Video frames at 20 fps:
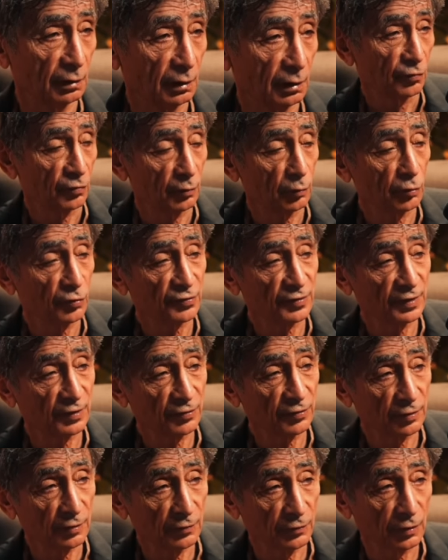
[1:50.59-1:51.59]
So the more
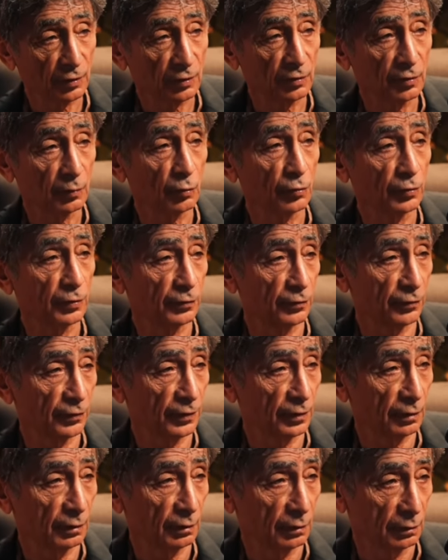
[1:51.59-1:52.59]
sensitive you are, the more you
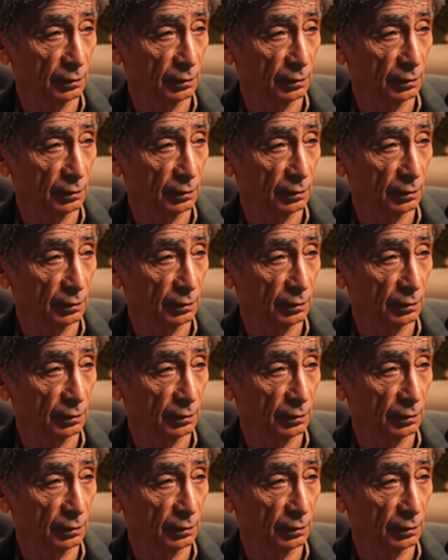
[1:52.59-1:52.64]
feel.